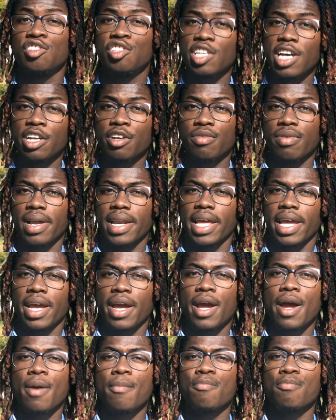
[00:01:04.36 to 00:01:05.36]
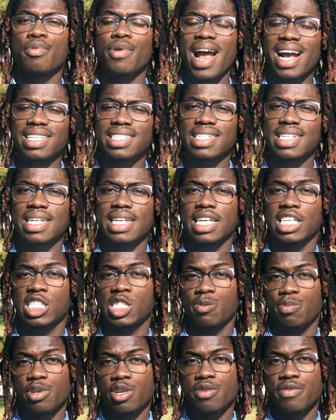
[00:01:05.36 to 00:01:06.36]
Generally, practical
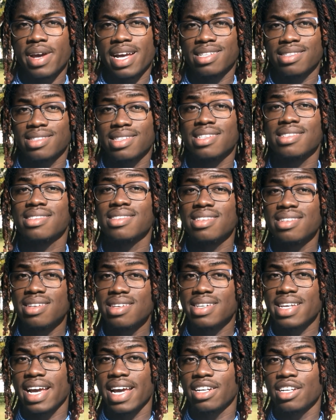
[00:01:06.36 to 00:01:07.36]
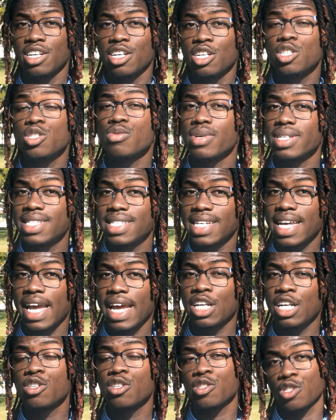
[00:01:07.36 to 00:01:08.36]
experience is needed to
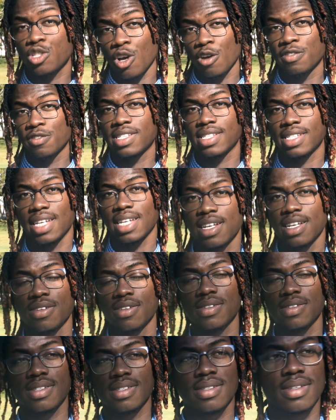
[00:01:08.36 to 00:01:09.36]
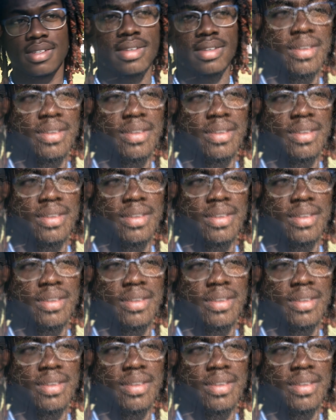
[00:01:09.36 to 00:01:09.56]
attain soft skills.